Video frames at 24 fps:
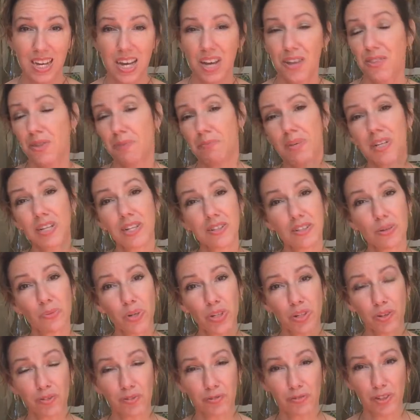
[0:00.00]
The minute that we
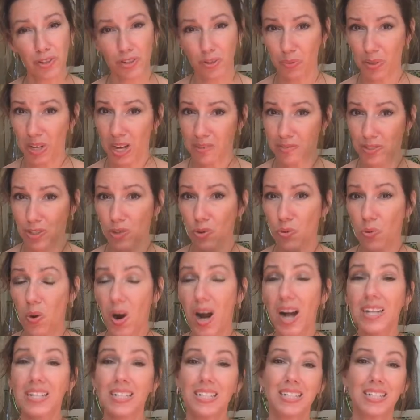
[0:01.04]
don't feel that we have
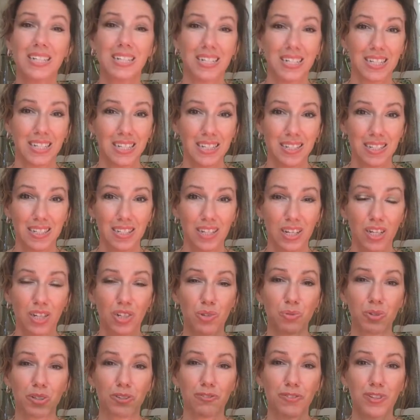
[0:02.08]
equality,
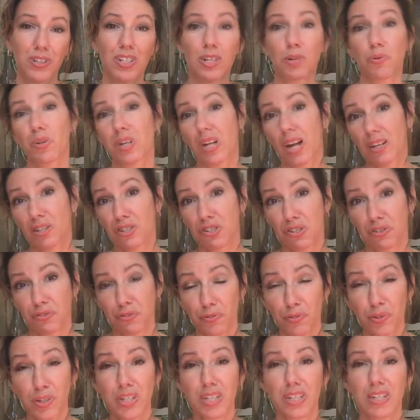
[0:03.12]
we feel like we're not as
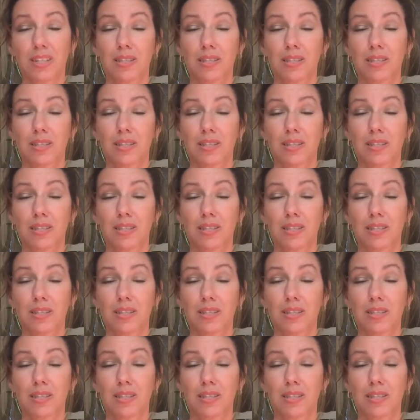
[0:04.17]
free.